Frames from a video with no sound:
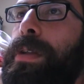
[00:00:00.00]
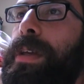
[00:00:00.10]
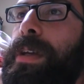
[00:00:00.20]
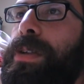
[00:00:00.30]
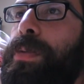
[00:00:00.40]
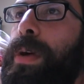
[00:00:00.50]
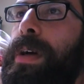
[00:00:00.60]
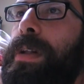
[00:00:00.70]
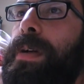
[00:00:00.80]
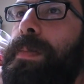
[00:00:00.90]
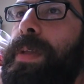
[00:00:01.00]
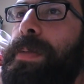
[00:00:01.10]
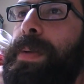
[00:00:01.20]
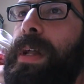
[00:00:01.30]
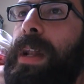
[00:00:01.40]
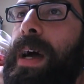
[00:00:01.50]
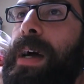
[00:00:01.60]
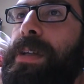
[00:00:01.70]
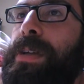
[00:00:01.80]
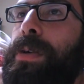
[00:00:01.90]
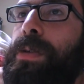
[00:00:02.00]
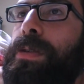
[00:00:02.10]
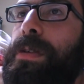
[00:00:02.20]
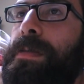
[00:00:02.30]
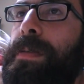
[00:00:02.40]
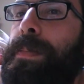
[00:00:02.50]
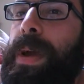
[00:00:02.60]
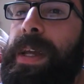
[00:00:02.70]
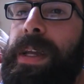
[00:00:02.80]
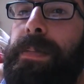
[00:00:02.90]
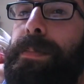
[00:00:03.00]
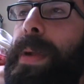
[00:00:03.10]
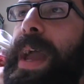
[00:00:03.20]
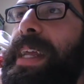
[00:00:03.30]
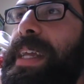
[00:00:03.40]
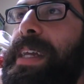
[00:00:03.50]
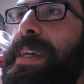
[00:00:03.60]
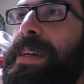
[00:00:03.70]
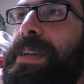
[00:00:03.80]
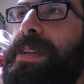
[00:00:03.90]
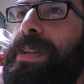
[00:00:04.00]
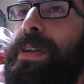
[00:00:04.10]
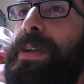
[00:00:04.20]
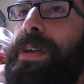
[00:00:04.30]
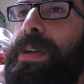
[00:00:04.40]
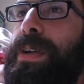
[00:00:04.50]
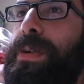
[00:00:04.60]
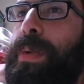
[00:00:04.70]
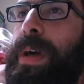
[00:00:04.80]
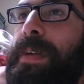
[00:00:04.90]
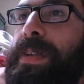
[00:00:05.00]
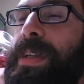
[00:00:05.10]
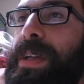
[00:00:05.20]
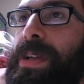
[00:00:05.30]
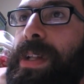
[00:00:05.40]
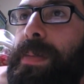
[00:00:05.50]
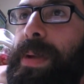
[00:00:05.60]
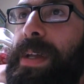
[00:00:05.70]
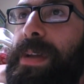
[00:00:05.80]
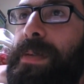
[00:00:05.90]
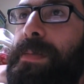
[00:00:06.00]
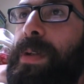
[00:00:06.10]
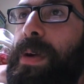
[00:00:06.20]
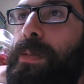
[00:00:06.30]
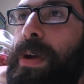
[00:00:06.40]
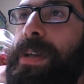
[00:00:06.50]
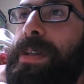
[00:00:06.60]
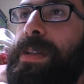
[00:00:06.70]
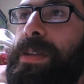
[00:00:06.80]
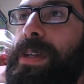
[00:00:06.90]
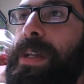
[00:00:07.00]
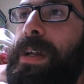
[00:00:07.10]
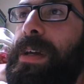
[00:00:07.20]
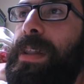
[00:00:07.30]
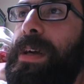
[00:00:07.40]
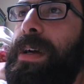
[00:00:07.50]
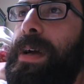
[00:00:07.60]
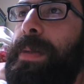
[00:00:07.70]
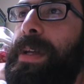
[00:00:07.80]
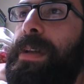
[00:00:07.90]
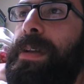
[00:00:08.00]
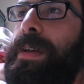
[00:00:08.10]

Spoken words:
think as well, there's been a large culture for many, many years where they've essentially been oppressed and seen like that. I mean,